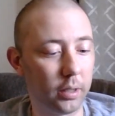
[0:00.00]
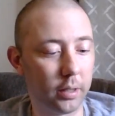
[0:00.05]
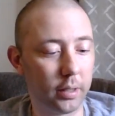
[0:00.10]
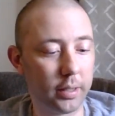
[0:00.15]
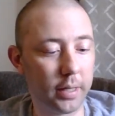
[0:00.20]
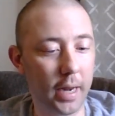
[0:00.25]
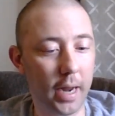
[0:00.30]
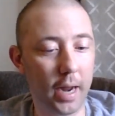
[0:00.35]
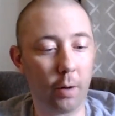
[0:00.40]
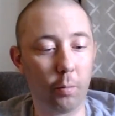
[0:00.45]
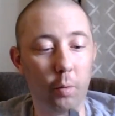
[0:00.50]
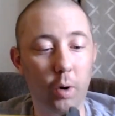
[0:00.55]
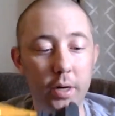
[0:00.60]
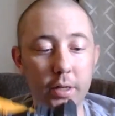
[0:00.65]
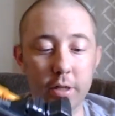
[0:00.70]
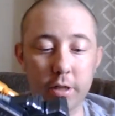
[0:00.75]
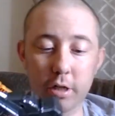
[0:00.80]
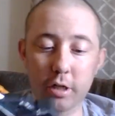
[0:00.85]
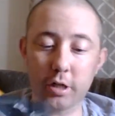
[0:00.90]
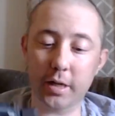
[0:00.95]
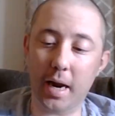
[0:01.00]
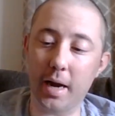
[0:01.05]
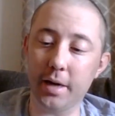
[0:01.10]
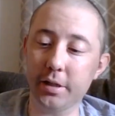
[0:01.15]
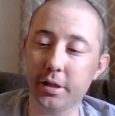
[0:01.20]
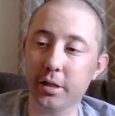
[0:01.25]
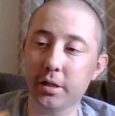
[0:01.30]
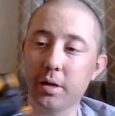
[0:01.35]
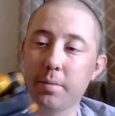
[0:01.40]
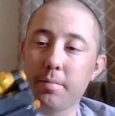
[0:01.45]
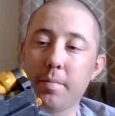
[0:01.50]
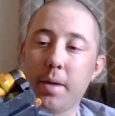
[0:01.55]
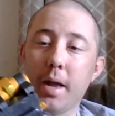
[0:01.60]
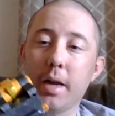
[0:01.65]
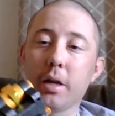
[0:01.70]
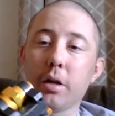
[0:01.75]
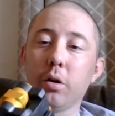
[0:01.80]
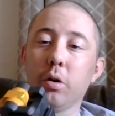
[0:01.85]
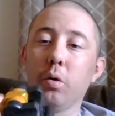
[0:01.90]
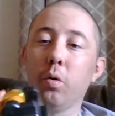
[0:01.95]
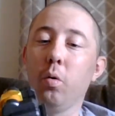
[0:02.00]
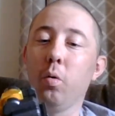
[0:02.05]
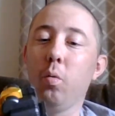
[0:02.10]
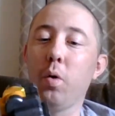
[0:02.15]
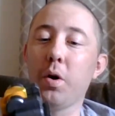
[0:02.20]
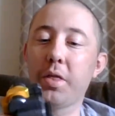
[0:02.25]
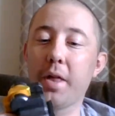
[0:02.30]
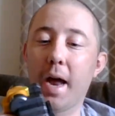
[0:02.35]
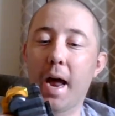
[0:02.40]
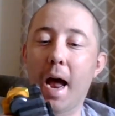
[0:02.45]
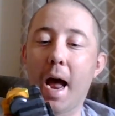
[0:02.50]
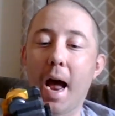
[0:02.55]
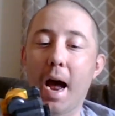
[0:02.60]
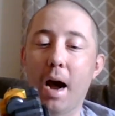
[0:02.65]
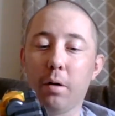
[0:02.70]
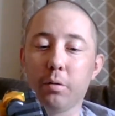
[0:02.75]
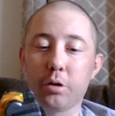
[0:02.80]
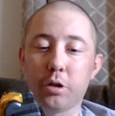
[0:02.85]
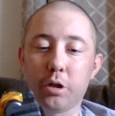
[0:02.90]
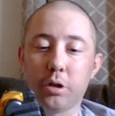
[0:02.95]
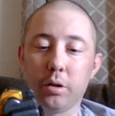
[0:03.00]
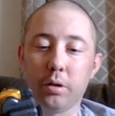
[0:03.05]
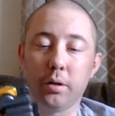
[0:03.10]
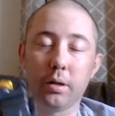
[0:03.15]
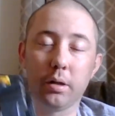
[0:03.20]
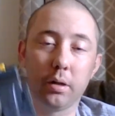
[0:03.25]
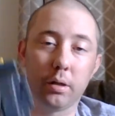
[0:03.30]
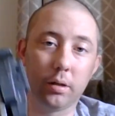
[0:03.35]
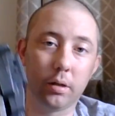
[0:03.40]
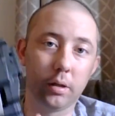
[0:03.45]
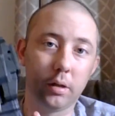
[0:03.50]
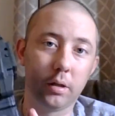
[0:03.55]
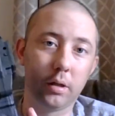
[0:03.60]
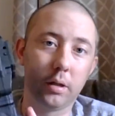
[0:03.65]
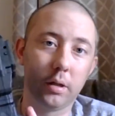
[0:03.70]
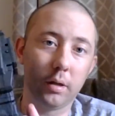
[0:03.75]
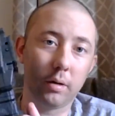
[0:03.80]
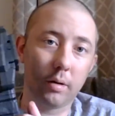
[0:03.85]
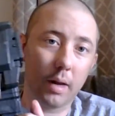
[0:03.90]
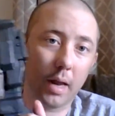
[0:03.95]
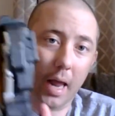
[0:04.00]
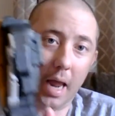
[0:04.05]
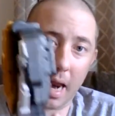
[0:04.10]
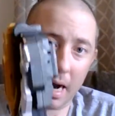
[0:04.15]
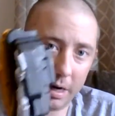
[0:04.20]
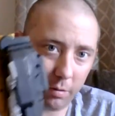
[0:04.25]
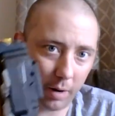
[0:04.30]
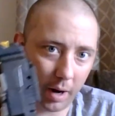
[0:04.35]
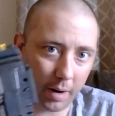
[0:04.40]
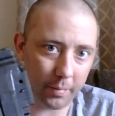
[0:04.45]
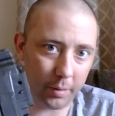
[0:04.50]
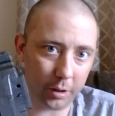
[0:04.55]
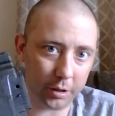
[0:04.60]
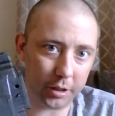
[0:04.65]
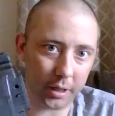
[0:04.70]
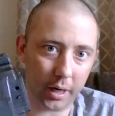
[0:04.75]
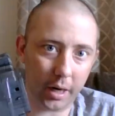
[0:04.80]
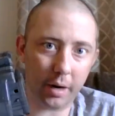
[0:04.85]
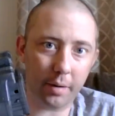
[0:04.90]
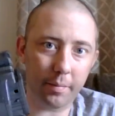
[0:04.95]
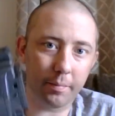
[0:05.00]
Now, what sounds does it make without any ride books in it?